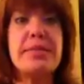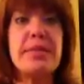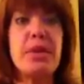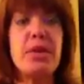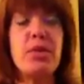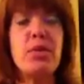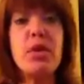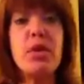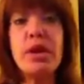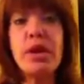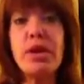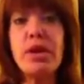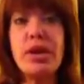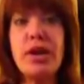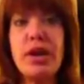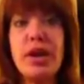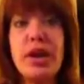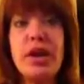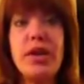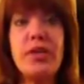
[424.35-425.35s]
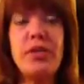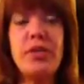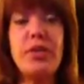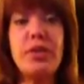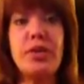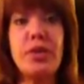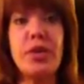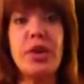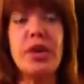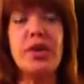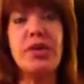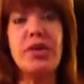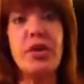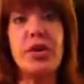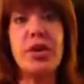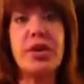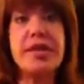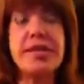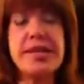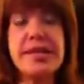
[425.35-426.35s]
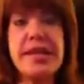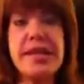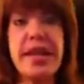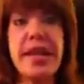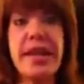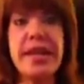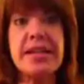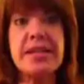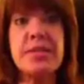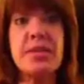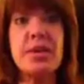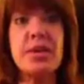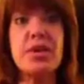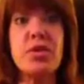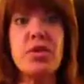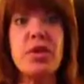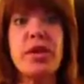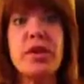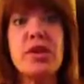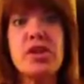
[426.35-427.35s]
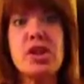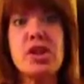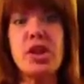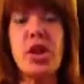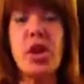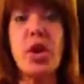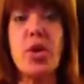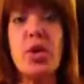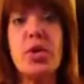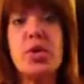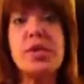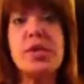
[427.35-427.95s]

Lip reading: me really good for doing endurance things where you're doing slow,